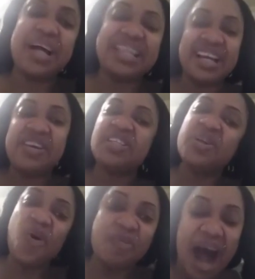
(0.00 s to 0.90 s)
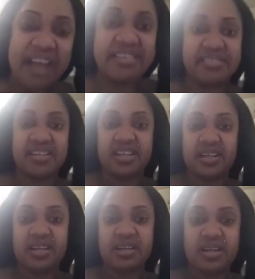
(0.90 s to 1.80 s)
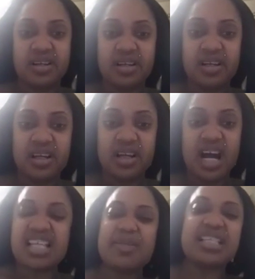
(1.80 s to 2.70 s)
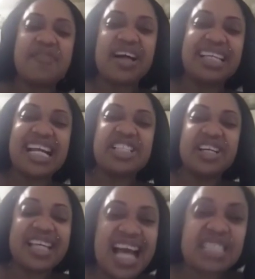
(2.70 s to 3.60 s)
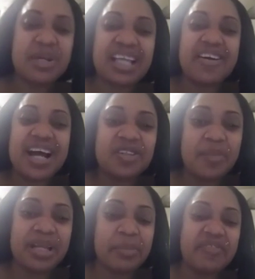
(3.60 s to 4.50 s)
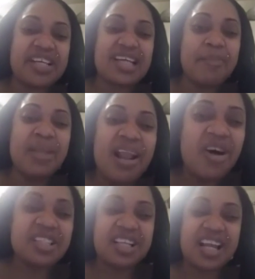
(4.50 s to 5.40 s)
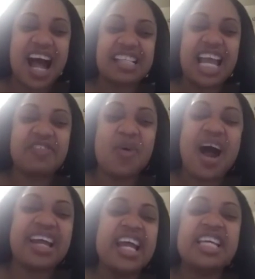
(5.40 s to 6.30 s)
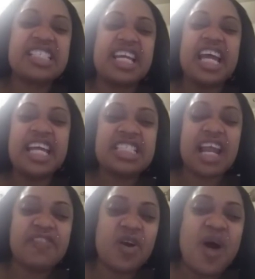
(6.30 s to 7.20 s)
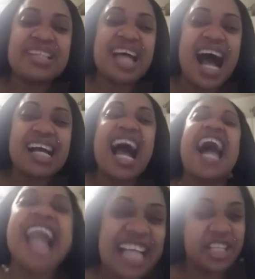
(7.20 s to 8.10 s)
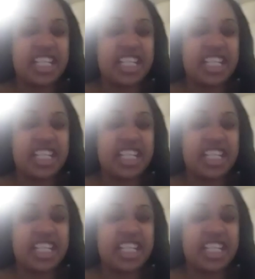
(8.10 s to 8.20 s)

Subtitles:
and dirty woman. As a matter of fact, Tina Chin, you can't see me tired and come in and my face a blood clot. And if you want, you see, instead of you go and talk, that's you need